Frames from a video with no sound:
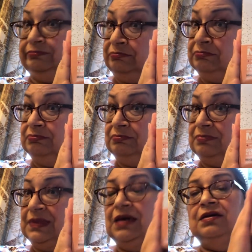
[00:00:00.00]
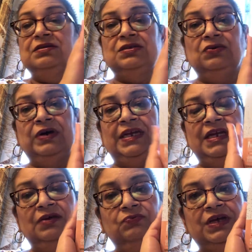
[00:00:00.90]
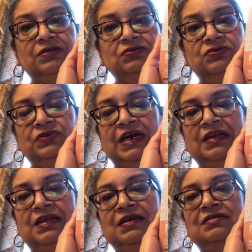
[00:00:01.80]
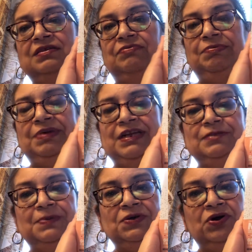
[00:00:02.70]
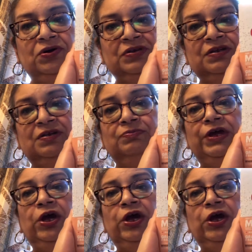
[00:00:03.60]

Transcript: Hmm. So I can't wait to try these. Everybody's been hauling them.